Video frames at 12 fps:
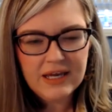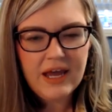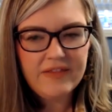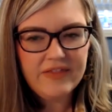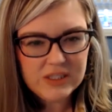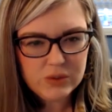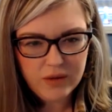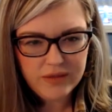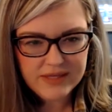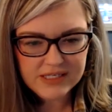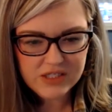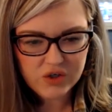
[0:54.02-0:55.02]
And that's
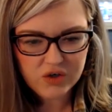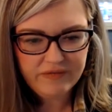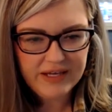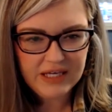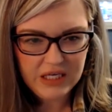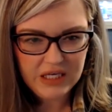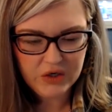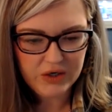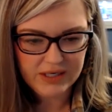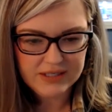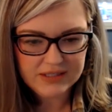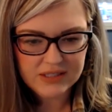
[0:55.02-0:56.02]
what this survey here
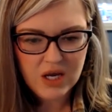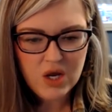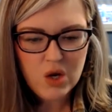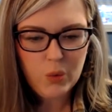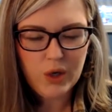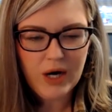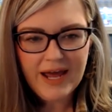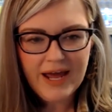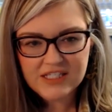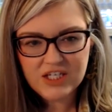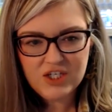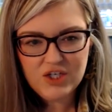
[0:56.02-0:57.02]
is. We're
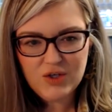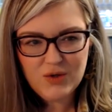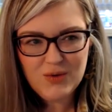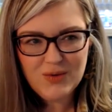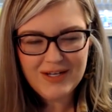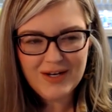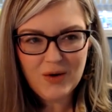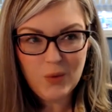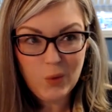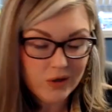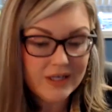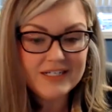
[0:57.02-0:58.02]
asking you, you know,
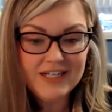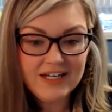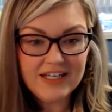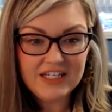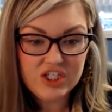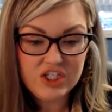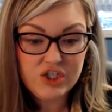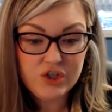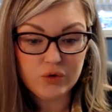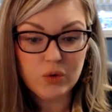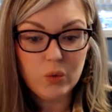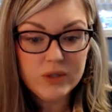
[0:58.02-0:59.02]
well, Kentuckians in
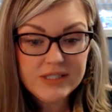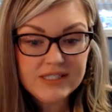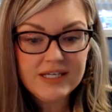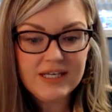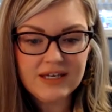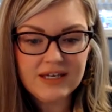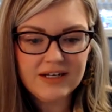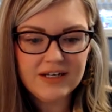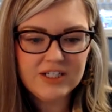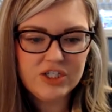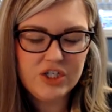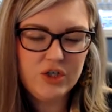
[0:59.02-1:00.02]
general, once again,
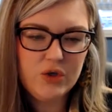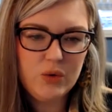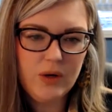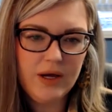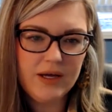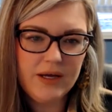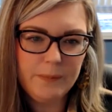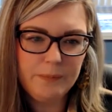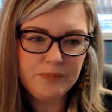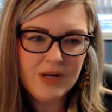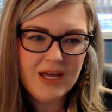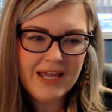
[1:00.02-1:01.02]
to
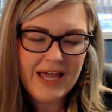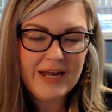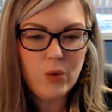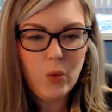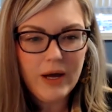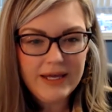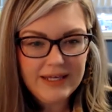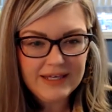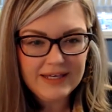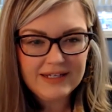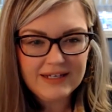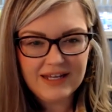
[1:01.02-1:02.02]
um, kind of weigh
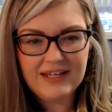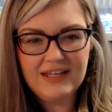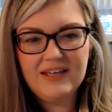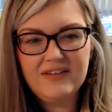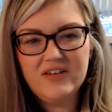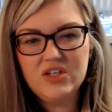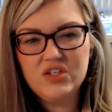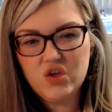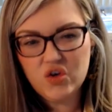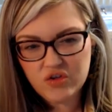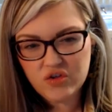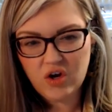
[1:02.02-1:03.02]
in and give us
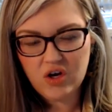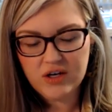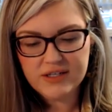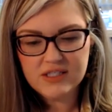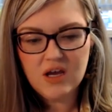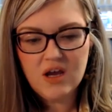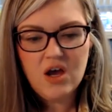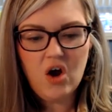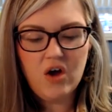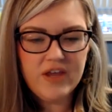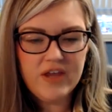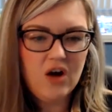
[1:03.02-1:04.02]
your thoughts on the